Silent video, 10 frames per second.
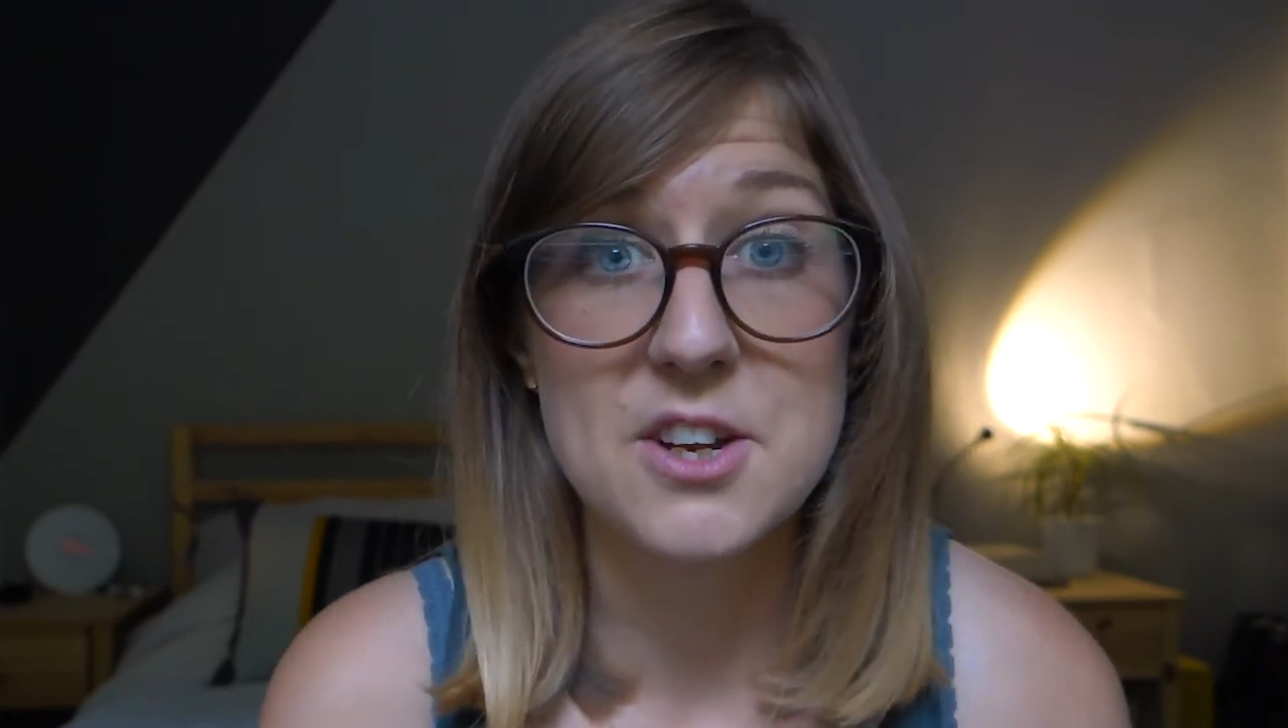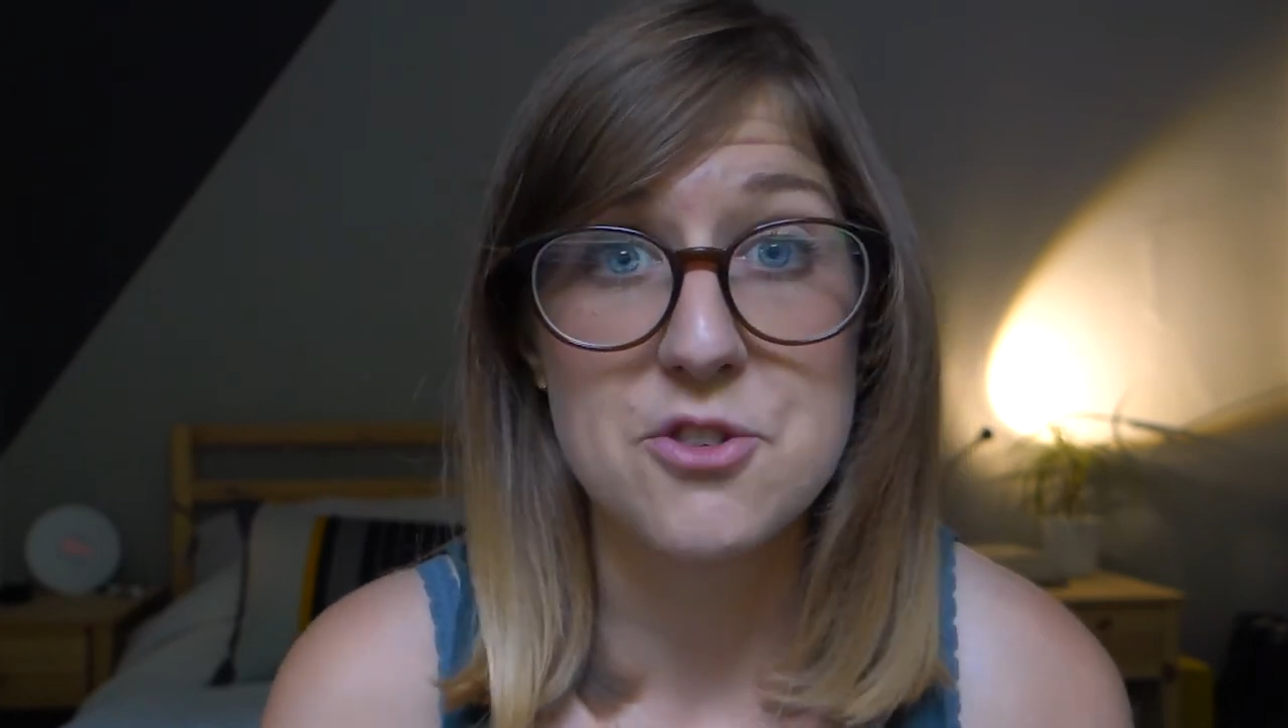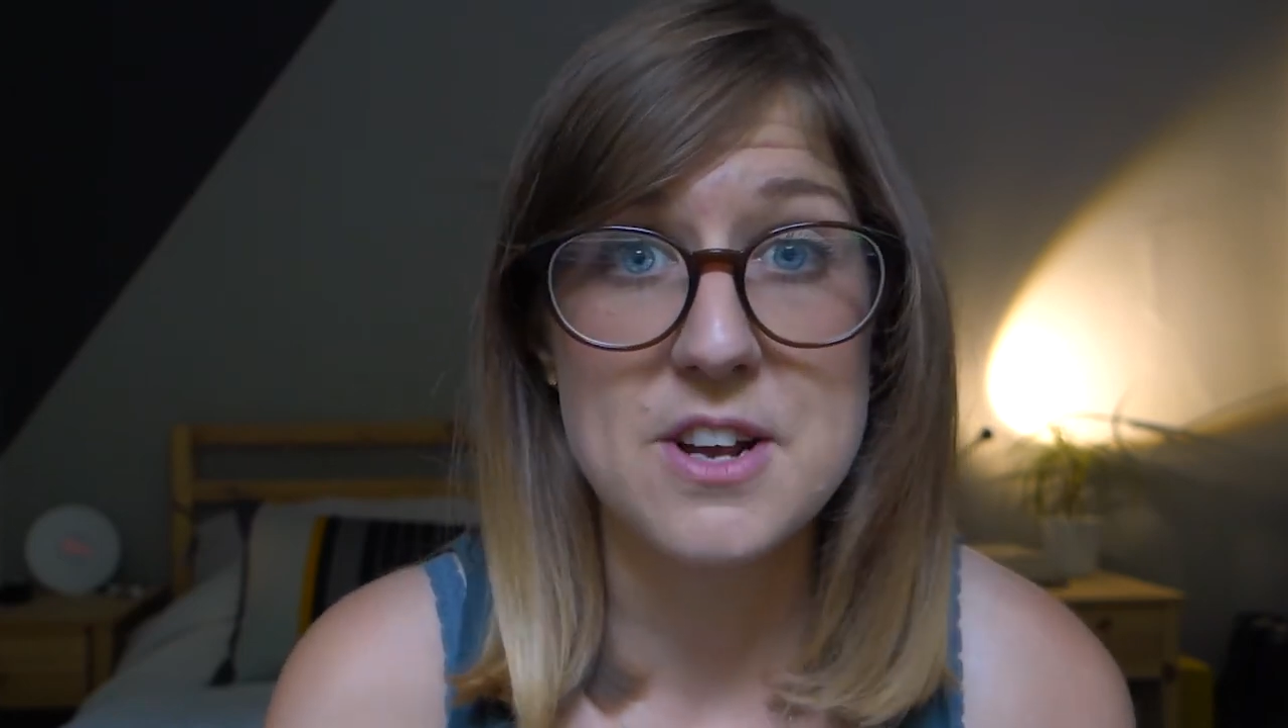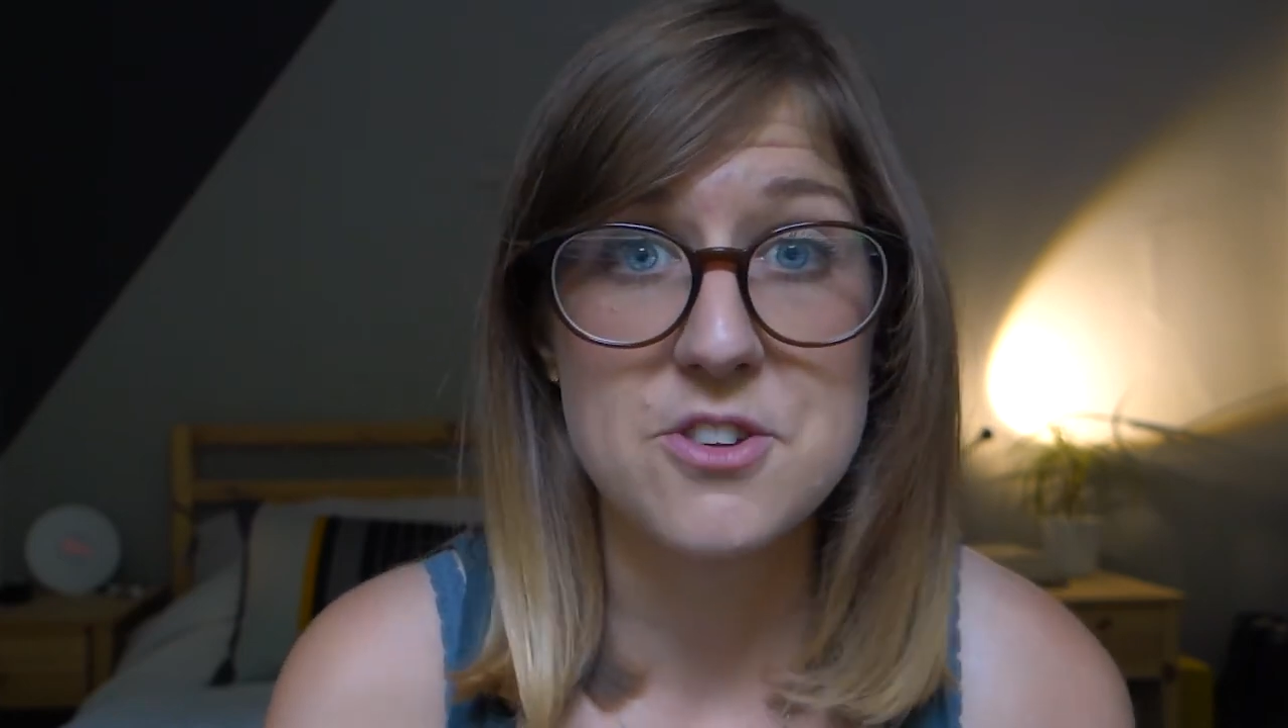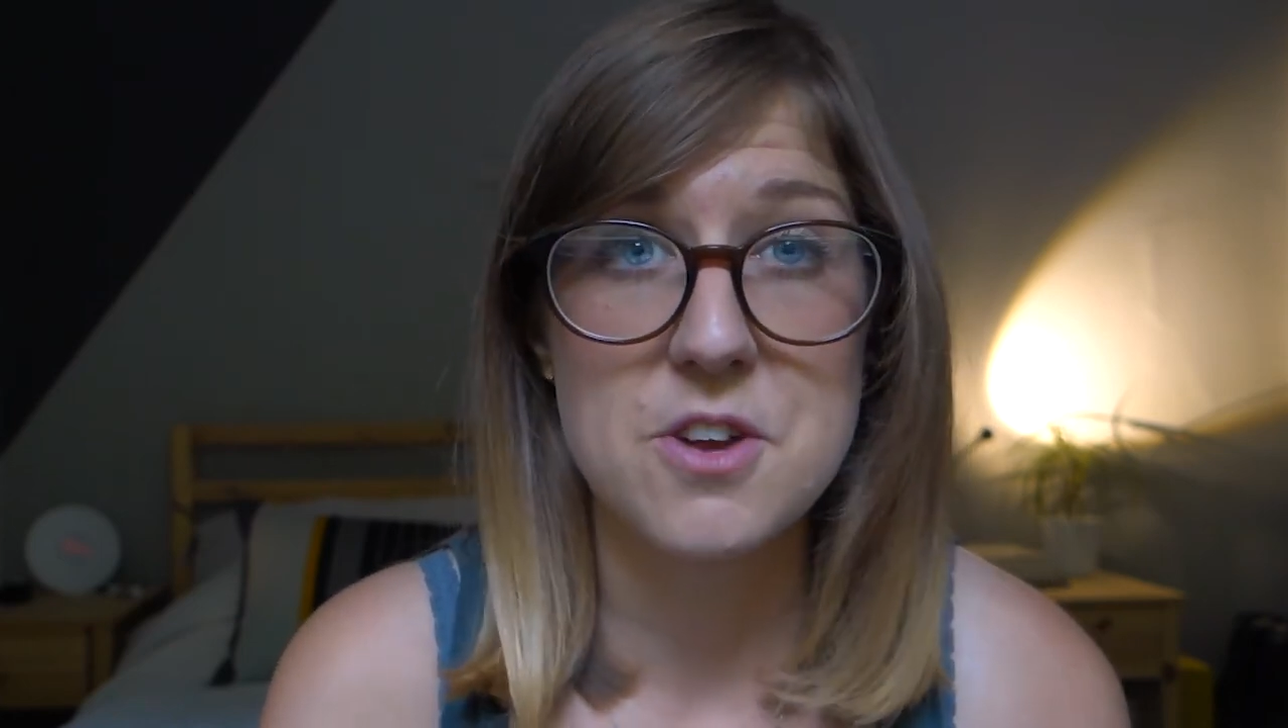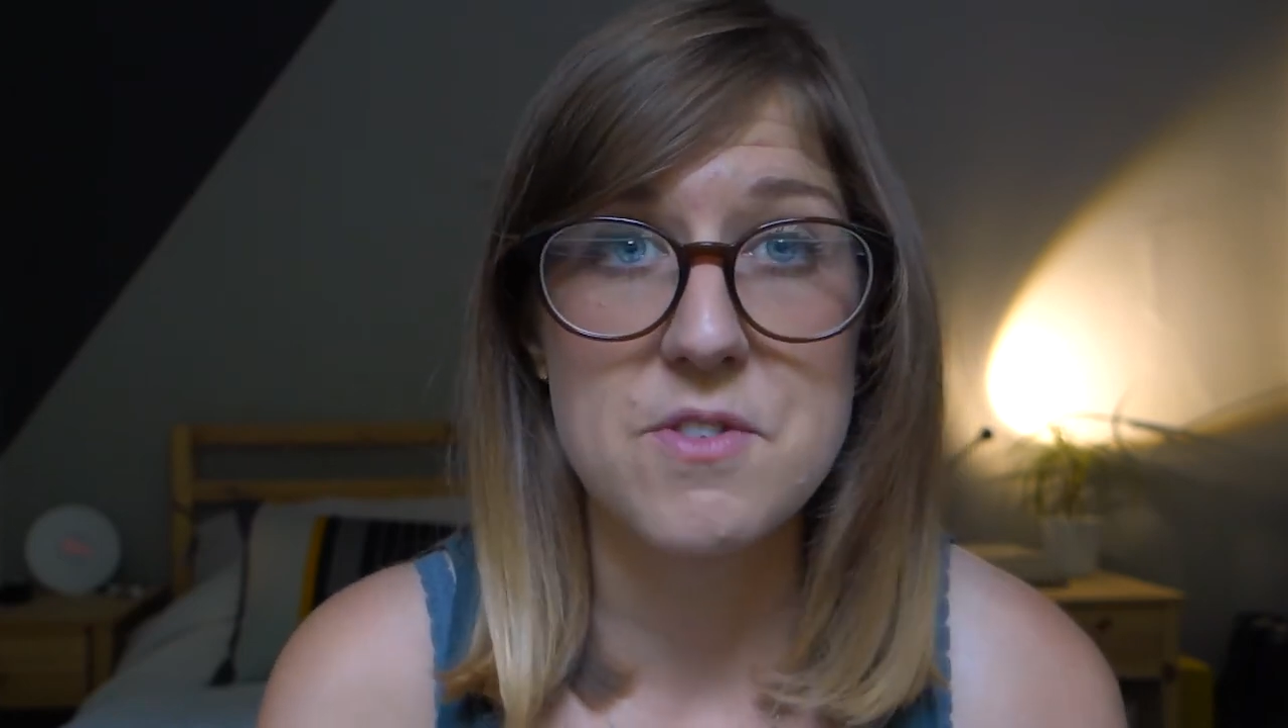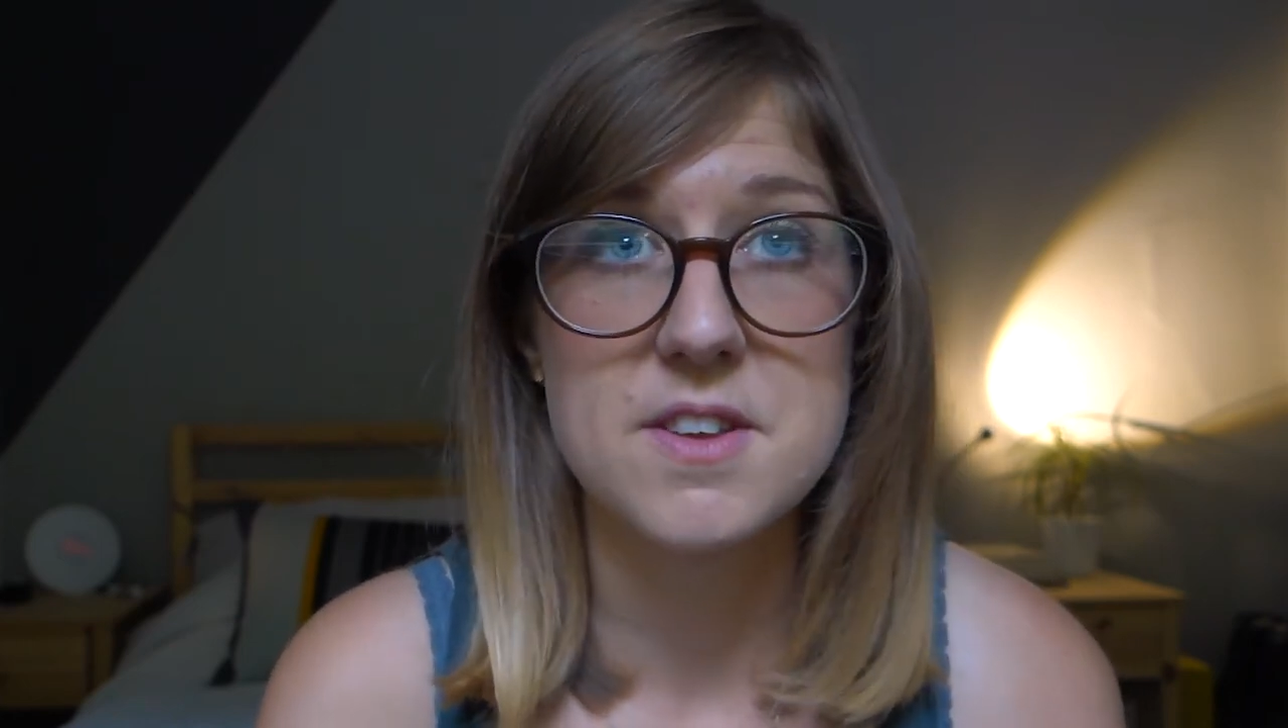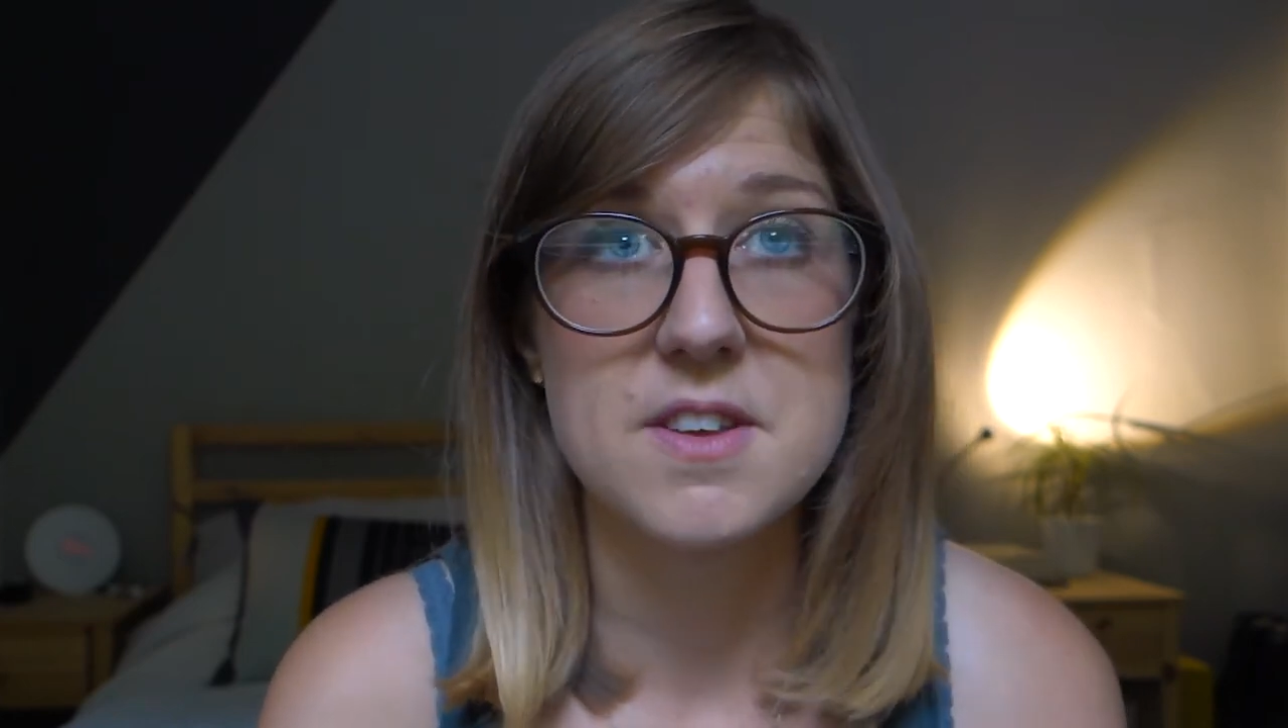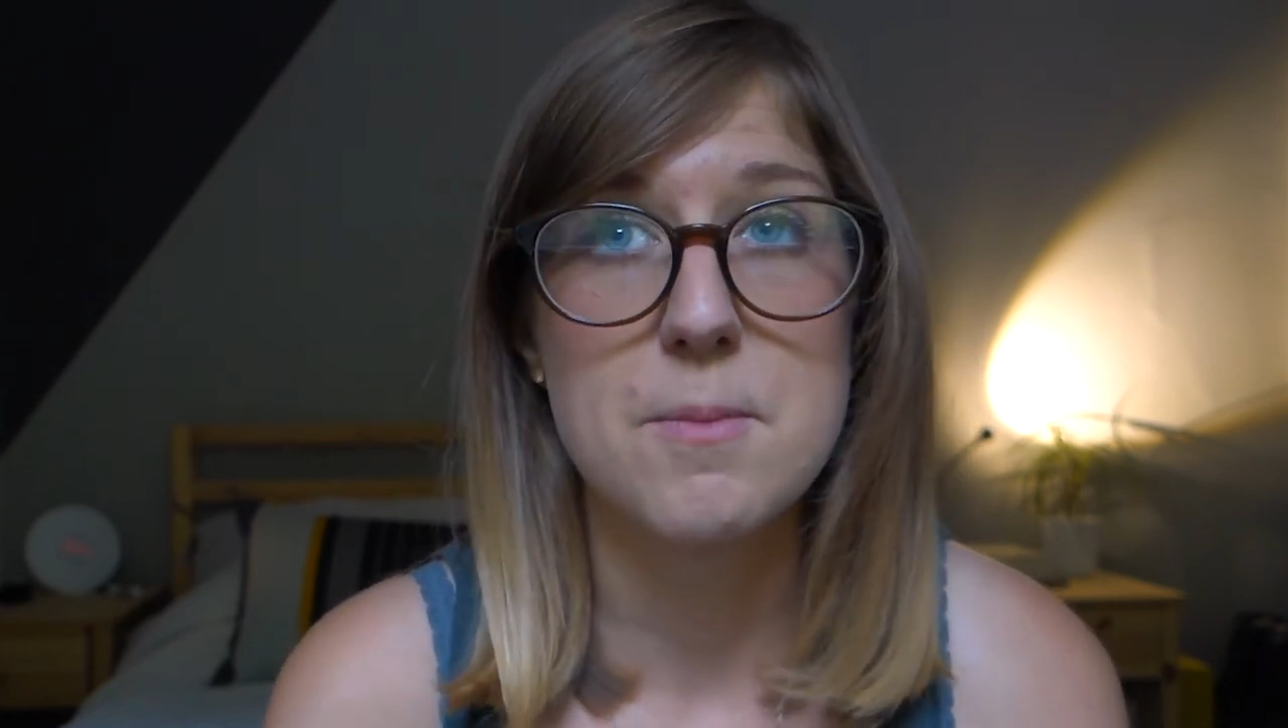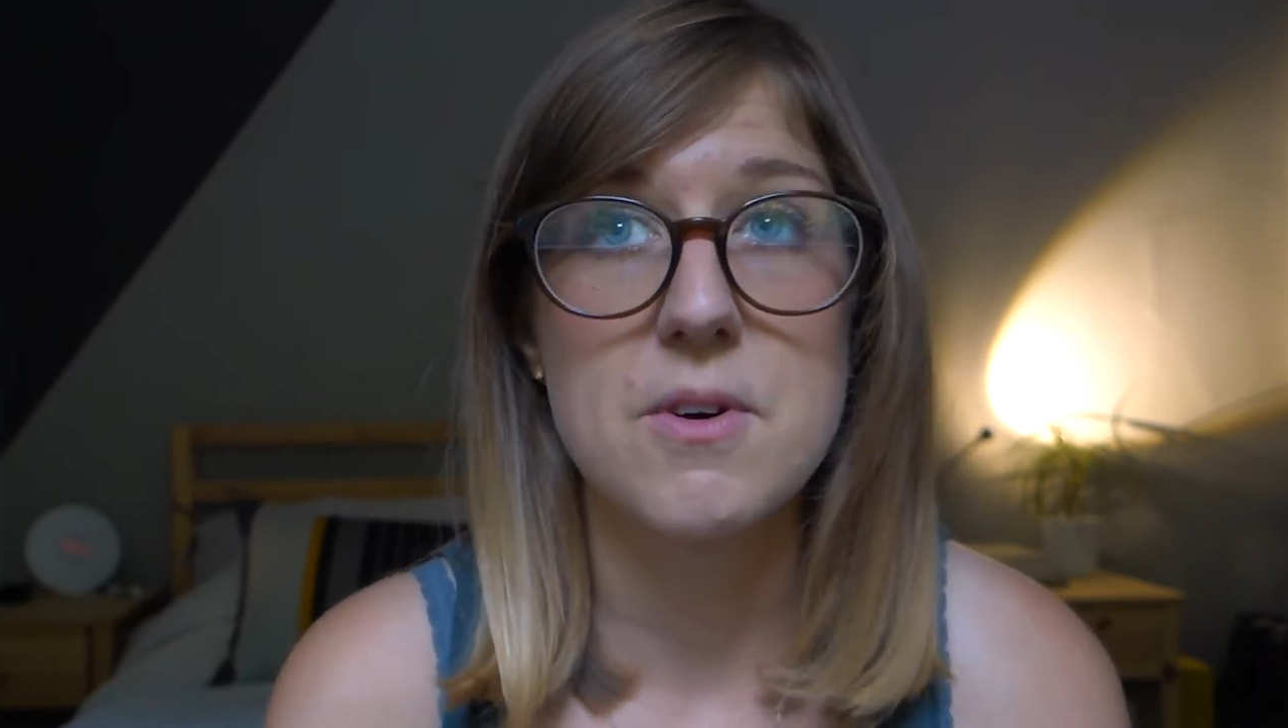stressed over the
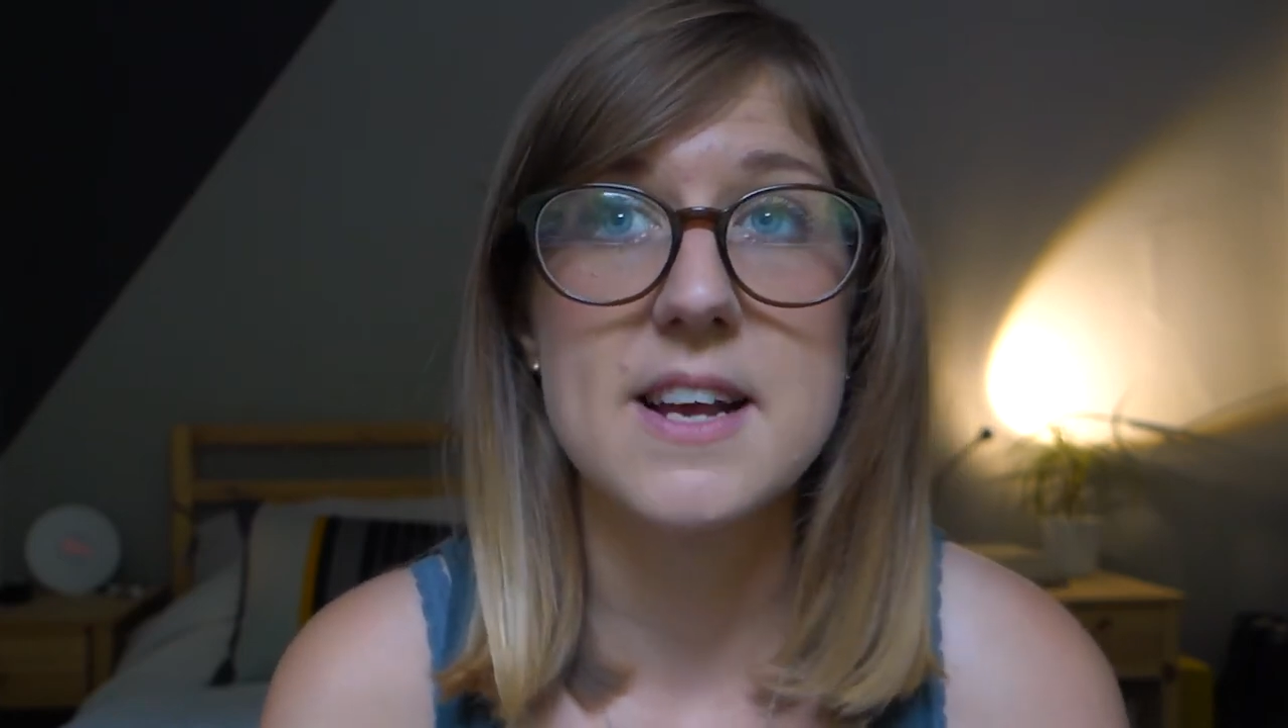summer,